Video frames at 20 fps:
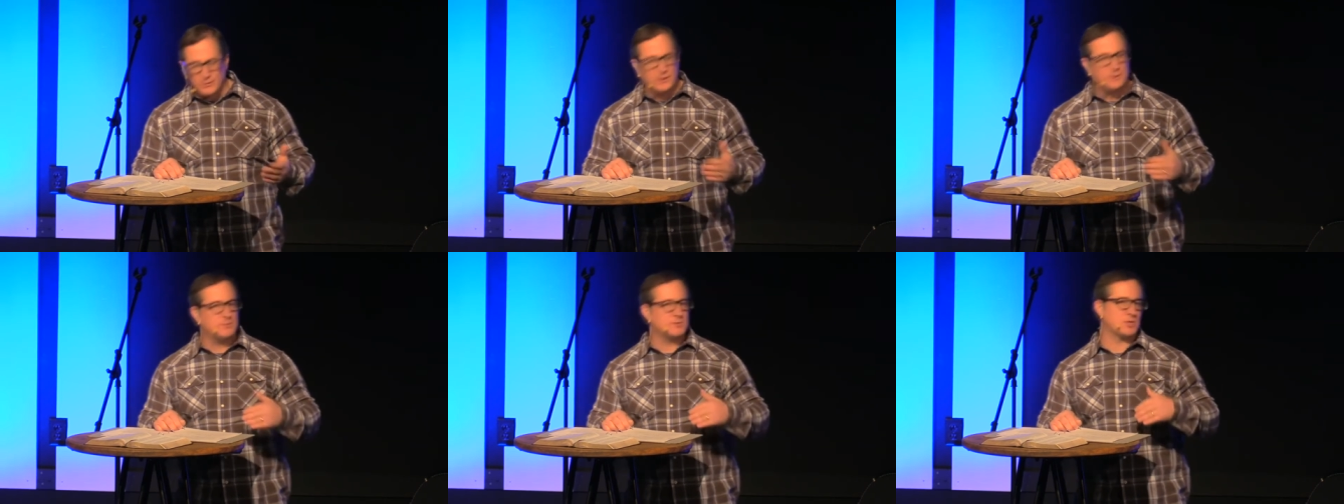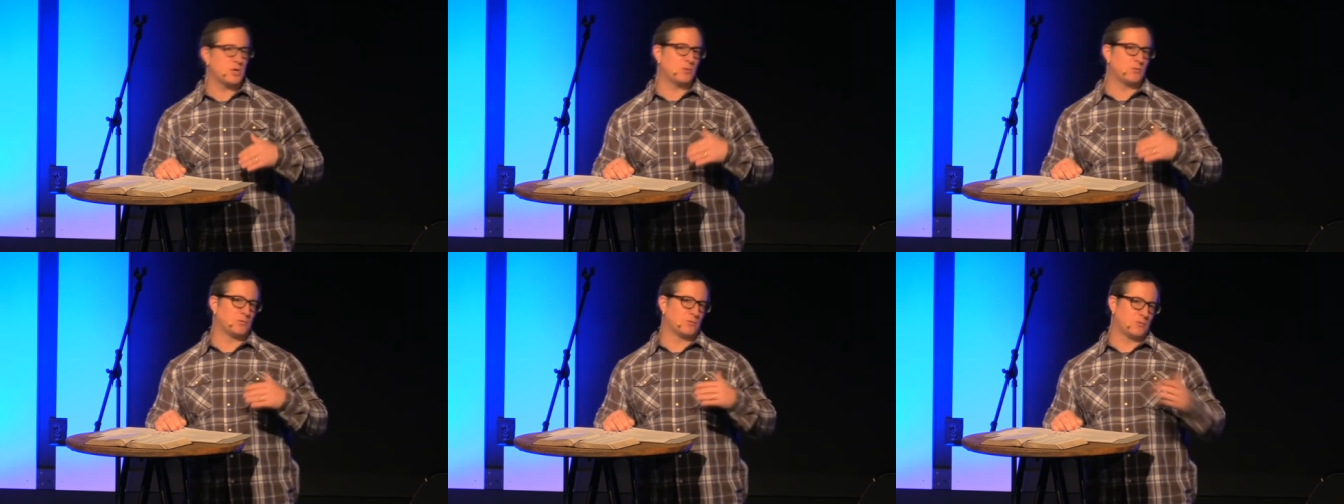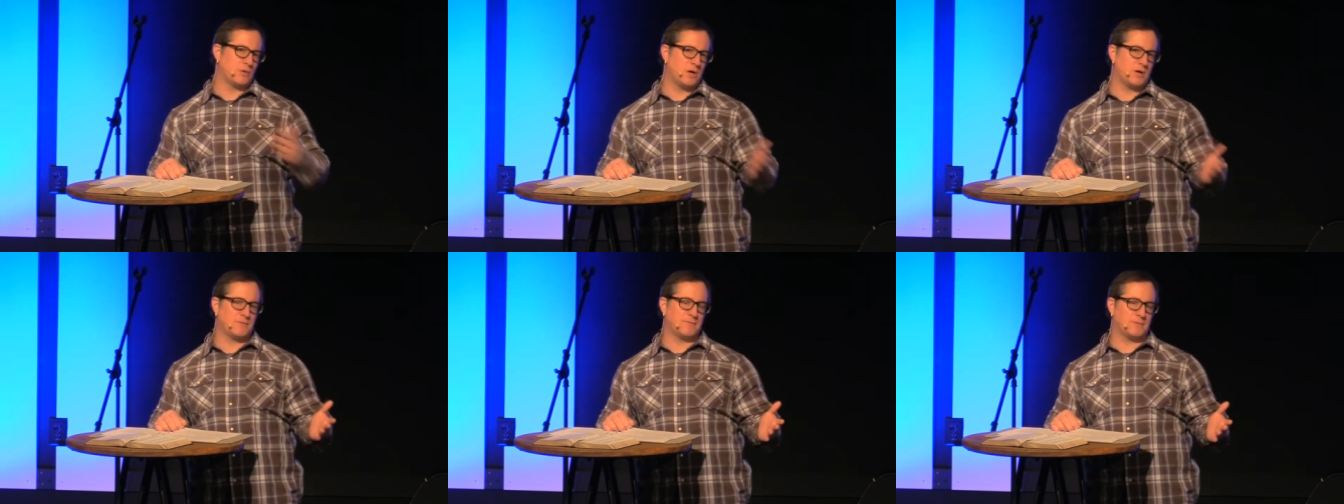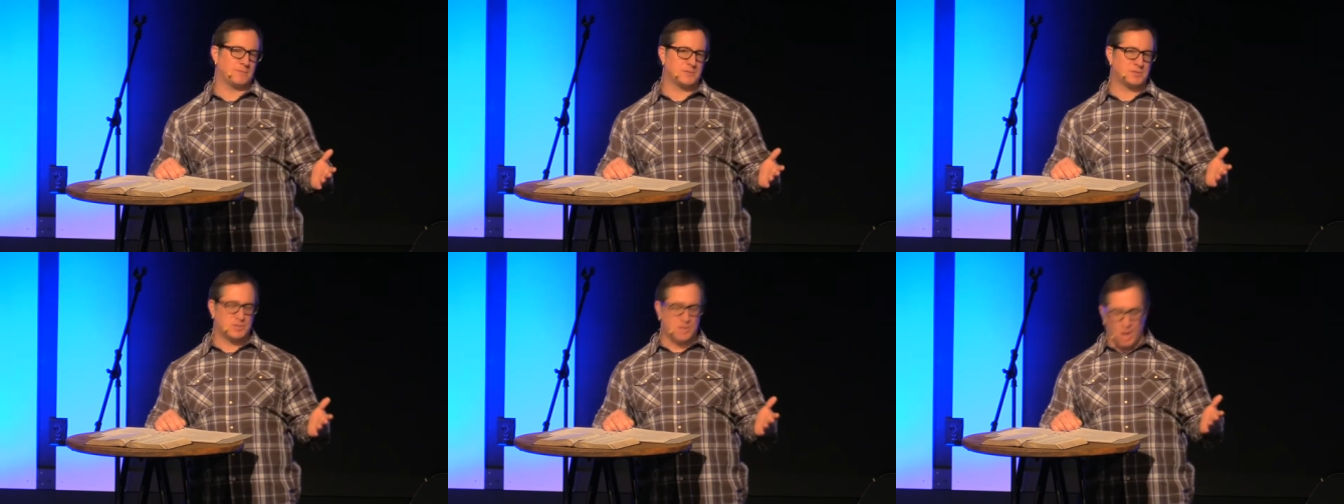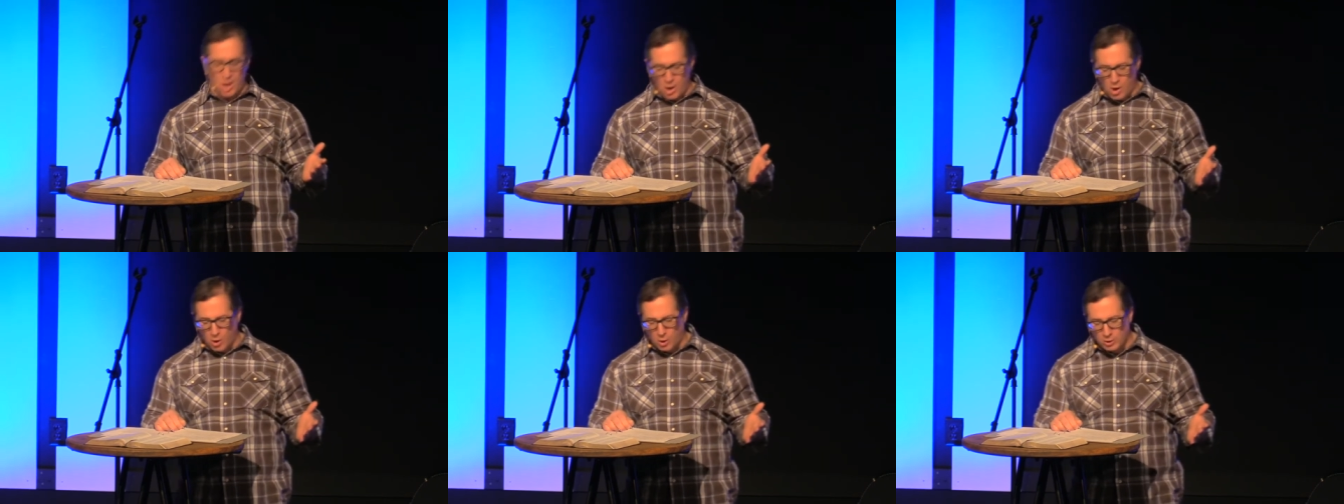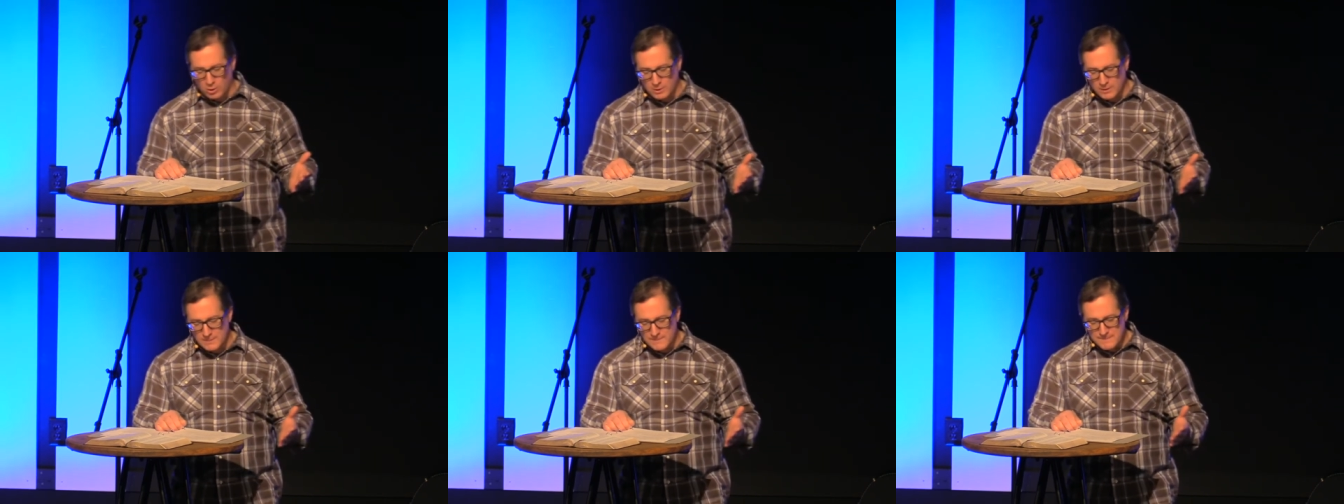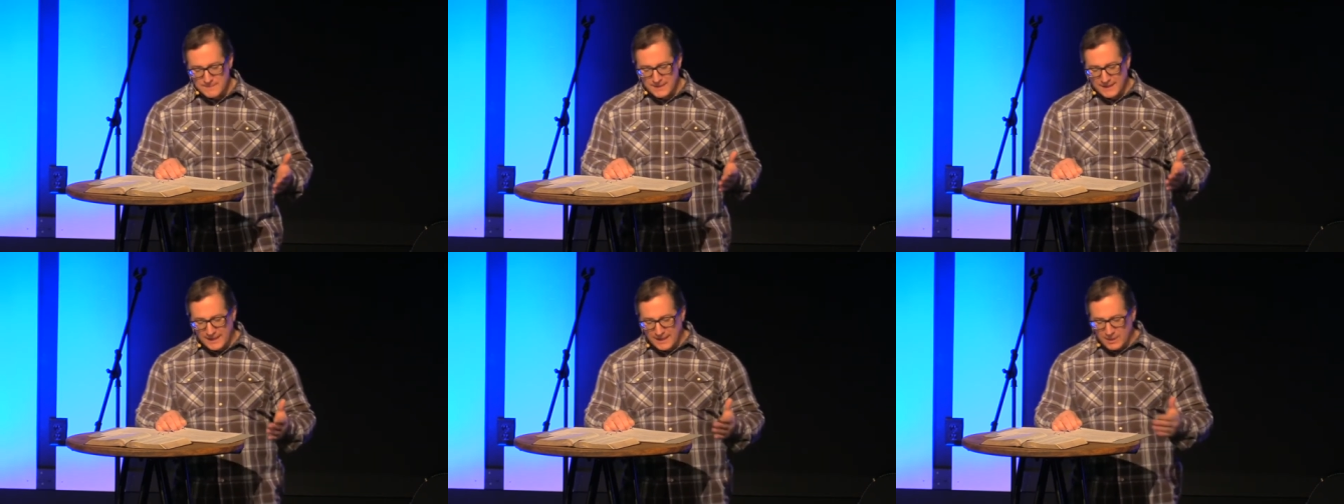when he was on the run from Saul,
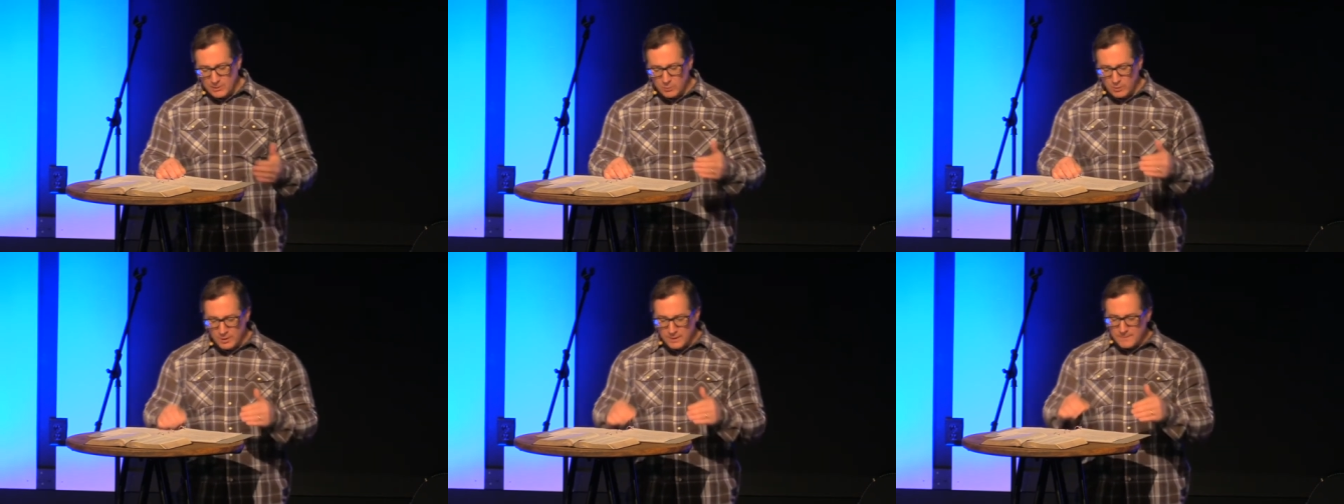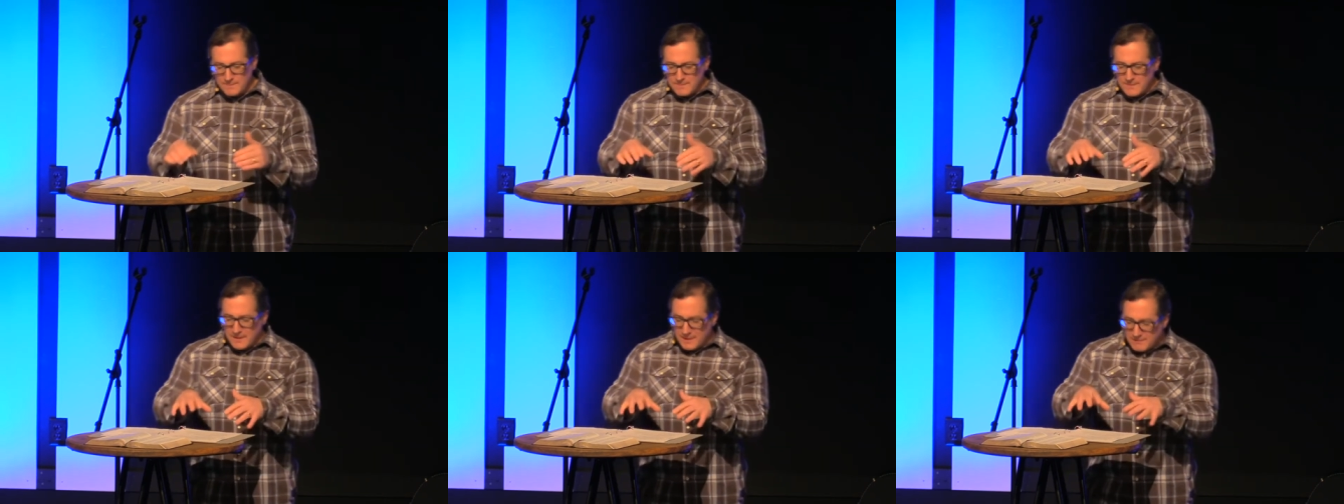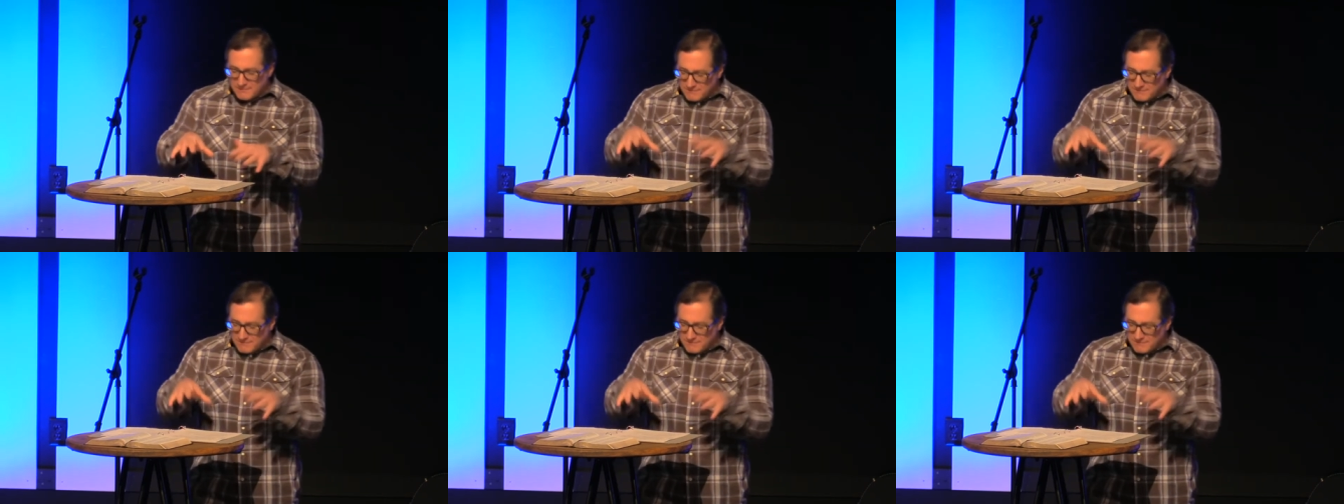he would